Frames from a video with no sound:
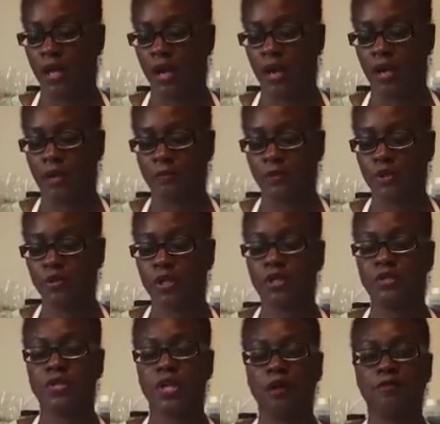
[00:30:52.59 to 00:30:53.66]
You
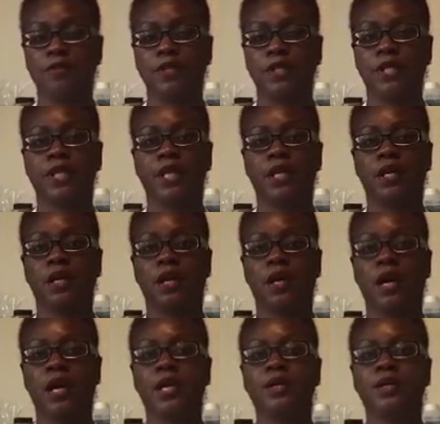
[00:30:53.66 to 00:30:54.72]
can definitely get
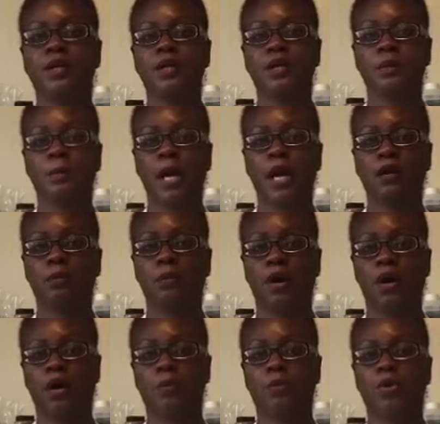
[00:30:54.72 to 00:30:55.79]
a good amount of
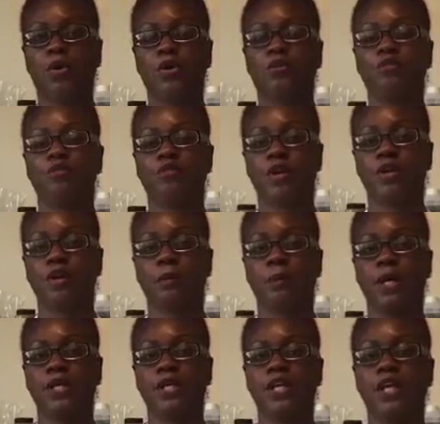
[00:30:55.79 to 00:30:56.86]
palm oil for your
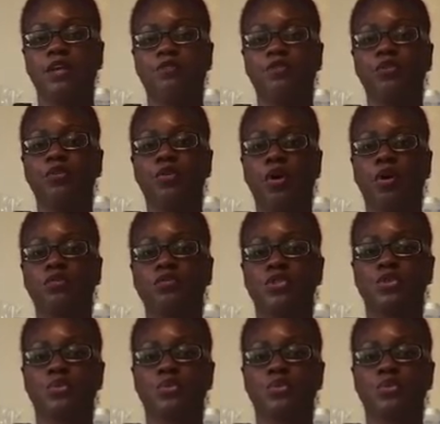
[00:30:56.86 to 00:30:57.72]
money if you go